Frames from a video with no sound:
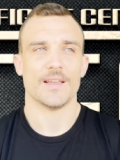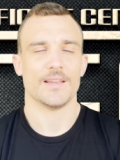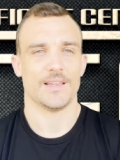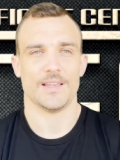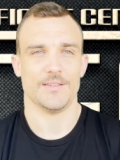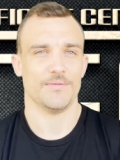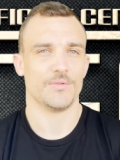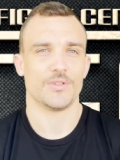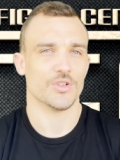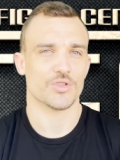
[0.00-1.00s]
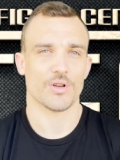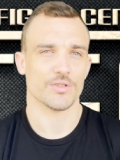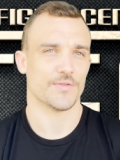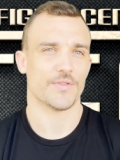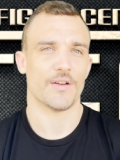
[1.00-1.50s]
he
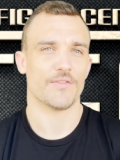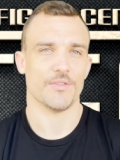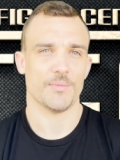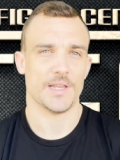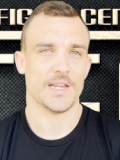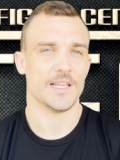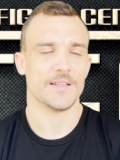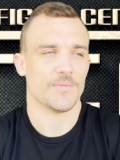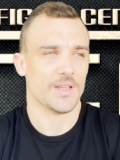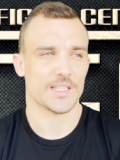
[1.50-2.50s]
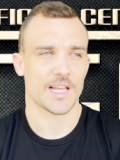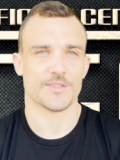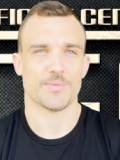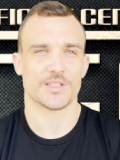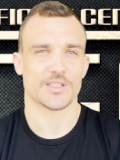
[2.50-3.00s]
controls the fight from the beginning. He
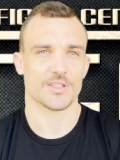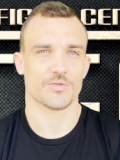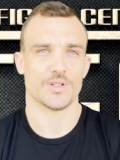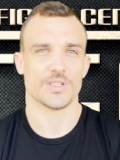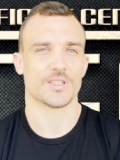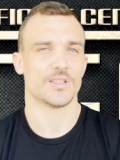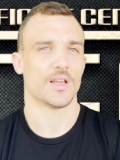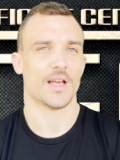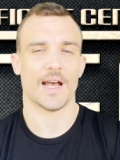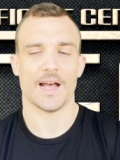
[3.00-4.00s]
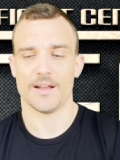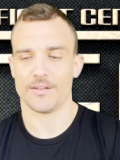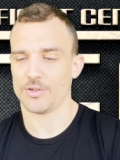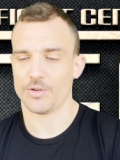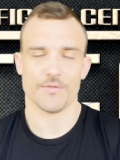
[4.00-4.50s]
takes much less risks
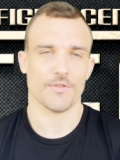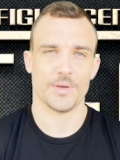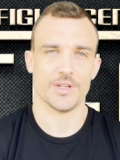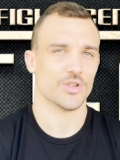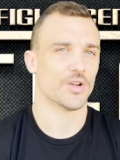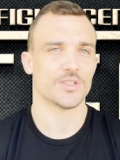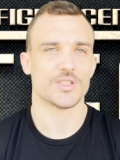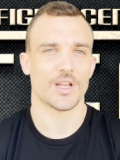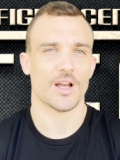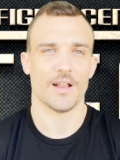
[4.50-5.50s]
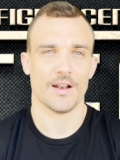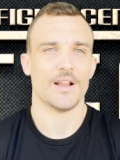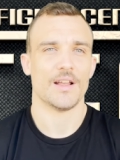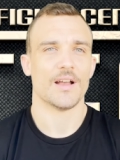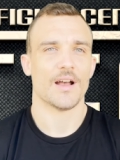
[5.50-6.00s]
looking for big shots.
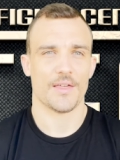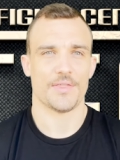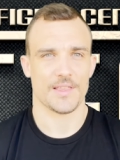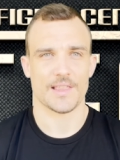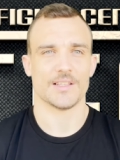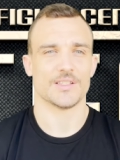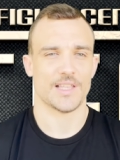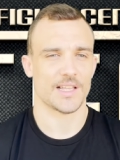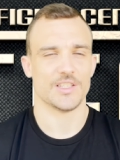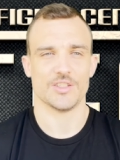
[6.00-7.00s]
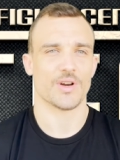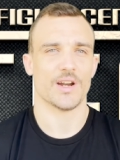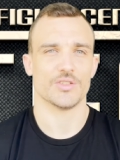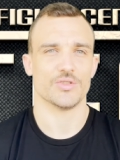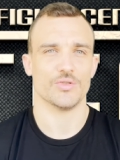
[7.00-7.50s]
I think that's his greatest